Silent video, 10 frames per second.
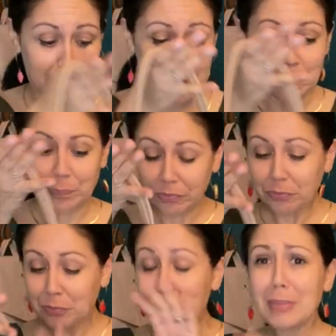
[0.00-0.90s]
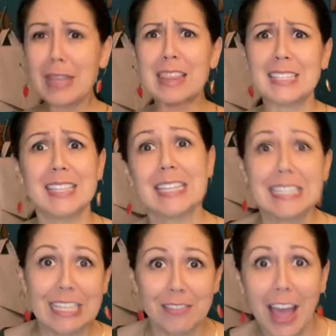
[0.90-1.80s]
right? That's the
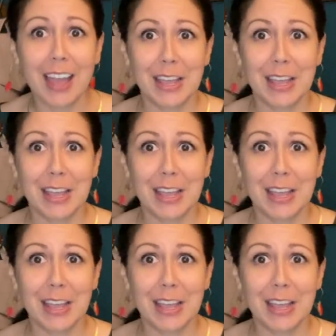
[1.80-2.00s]
diva